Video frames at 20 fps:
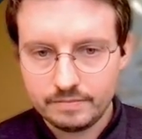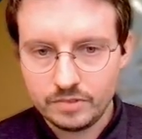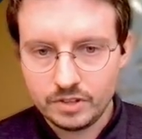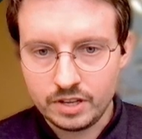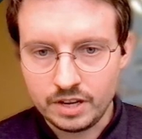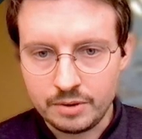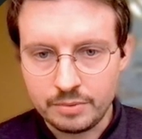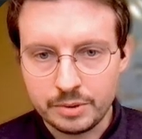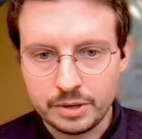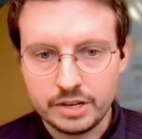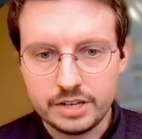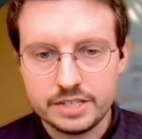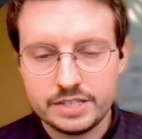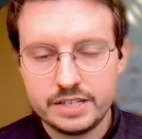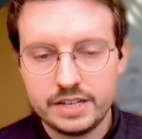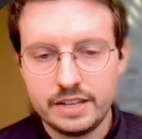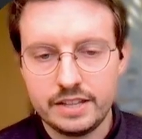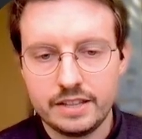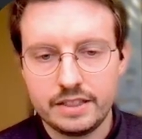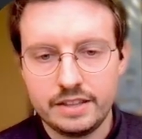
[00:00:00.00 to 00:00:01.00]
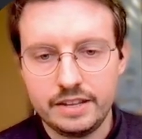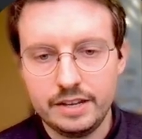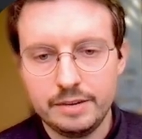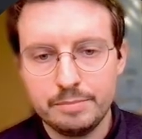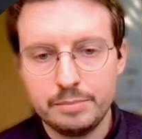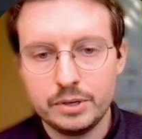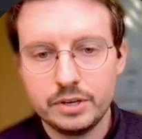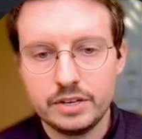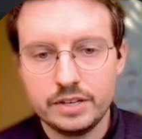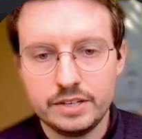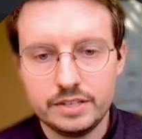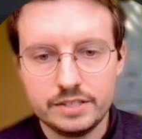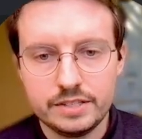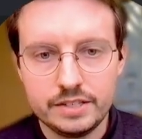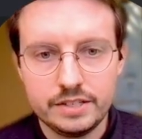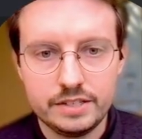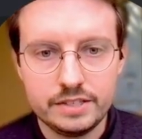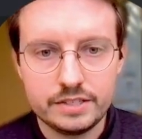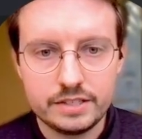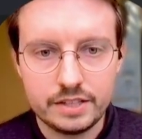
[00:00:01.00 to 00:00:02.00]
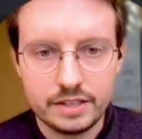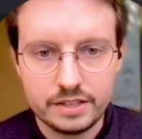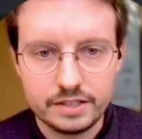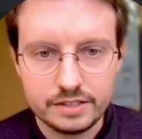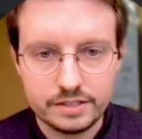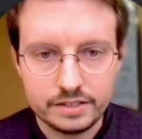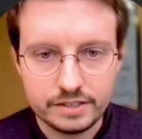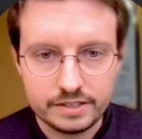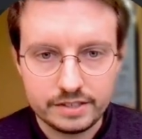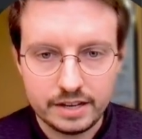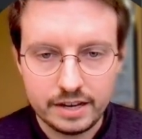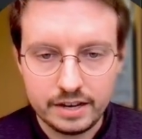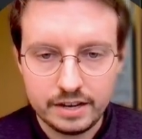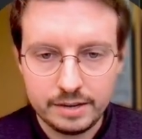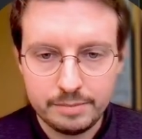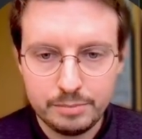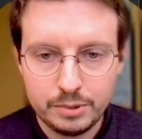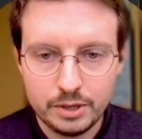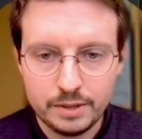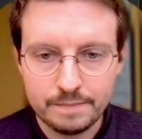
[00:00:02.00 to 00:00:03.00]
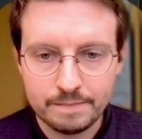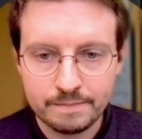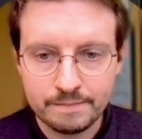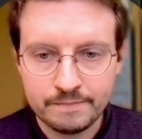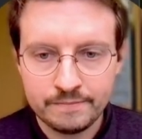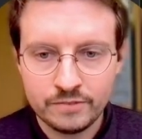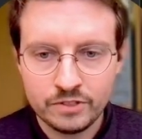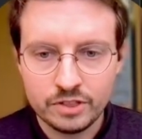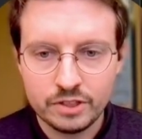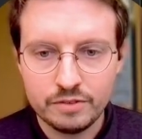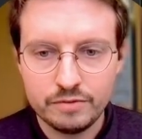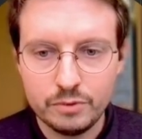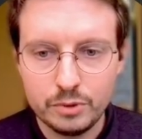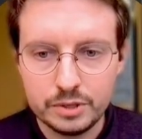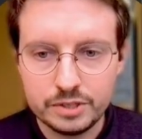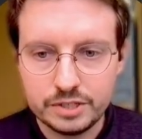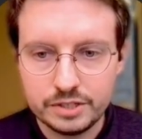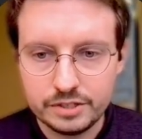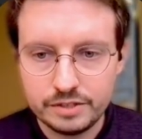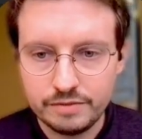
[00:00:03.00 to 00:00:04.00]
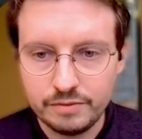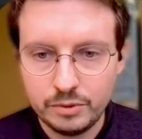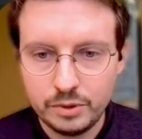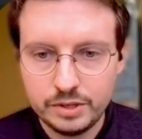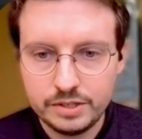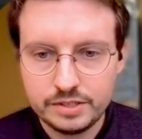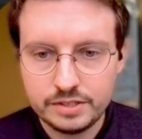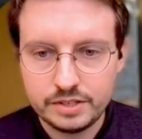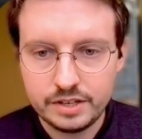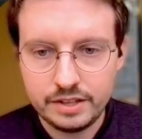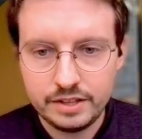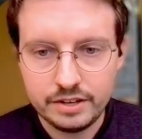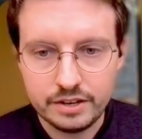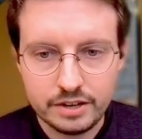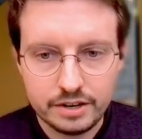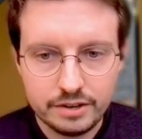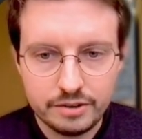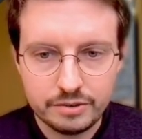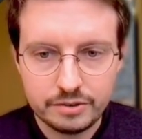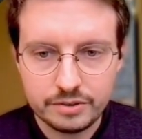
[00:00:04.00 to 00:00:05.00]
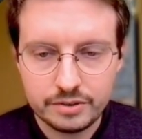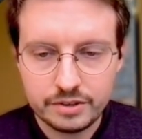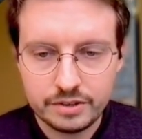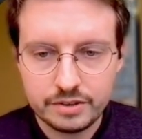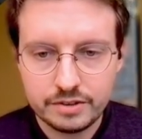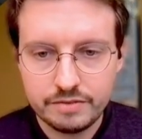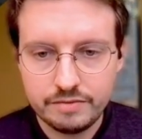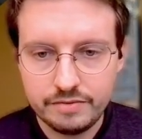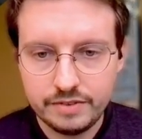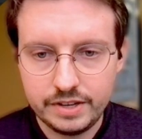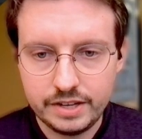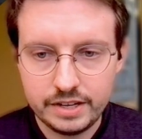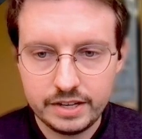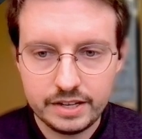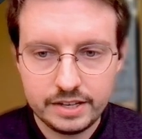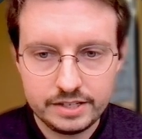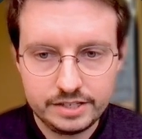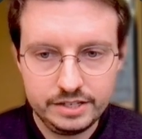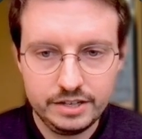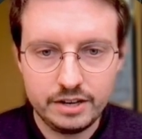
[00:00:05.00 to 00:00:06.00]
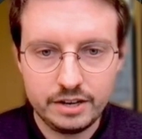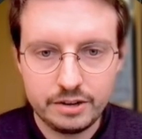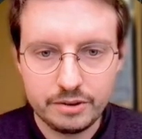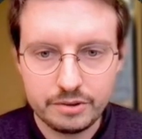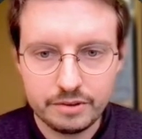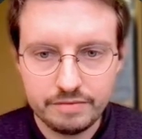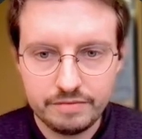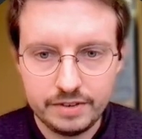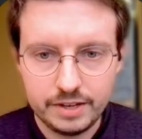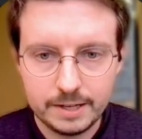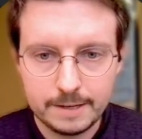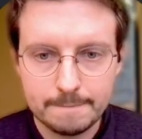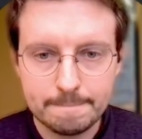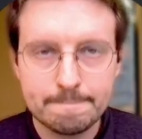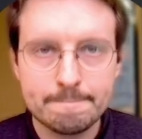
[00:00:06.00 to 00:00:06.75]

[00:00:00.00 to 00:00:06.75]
And we're going to say that the input is the synthesis input, the voice is the voice, and the audio config is the audio config.